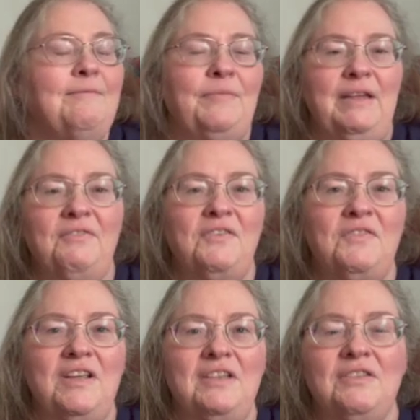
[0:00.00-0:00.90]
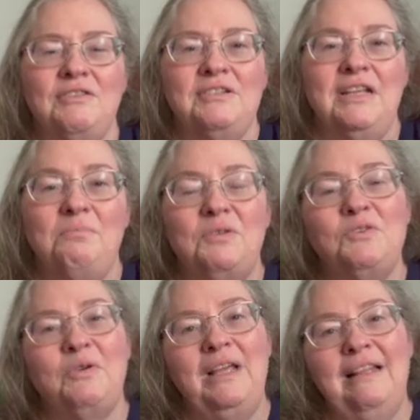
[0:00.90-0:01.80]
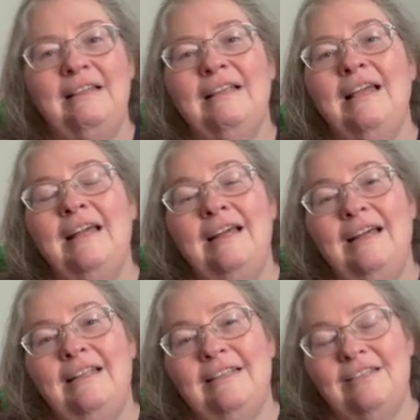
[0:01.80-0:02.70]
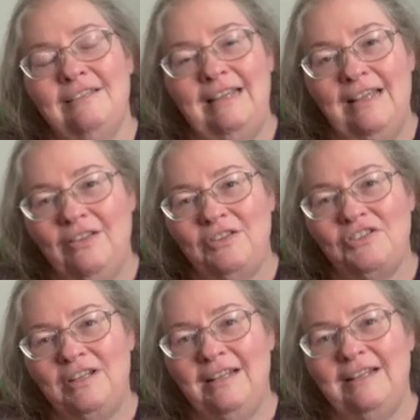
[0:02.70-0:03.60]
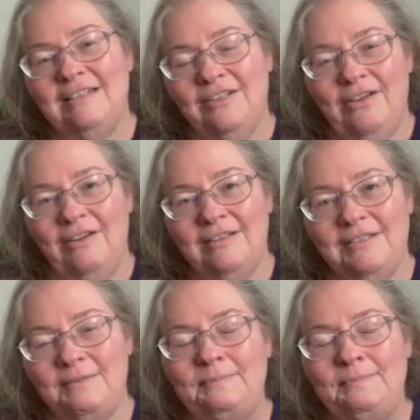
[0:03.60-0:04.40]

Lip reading: 1513, between the English and the Scots.